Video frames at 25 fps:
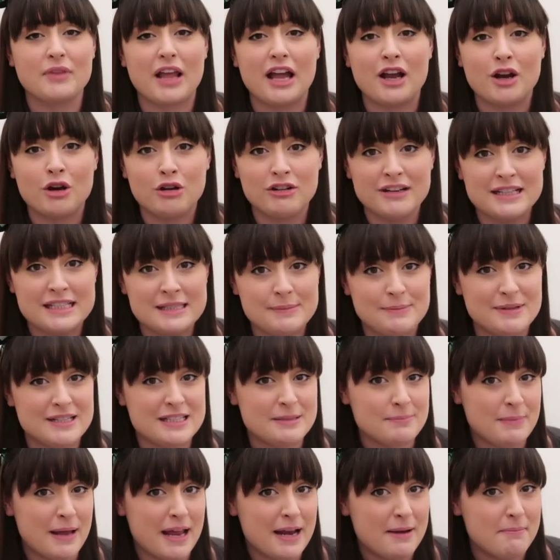a
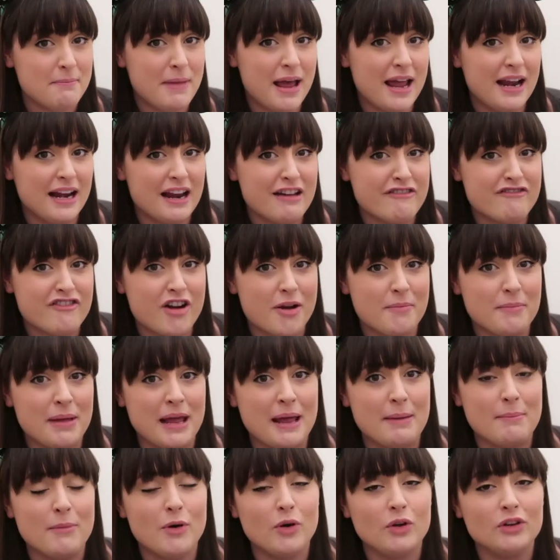Christmas pin mailer from
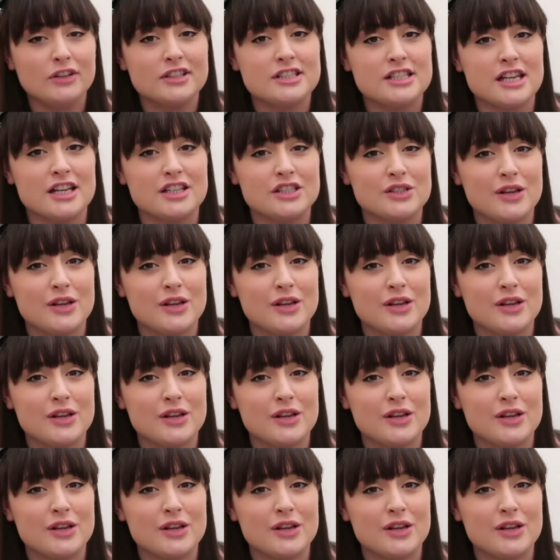him also,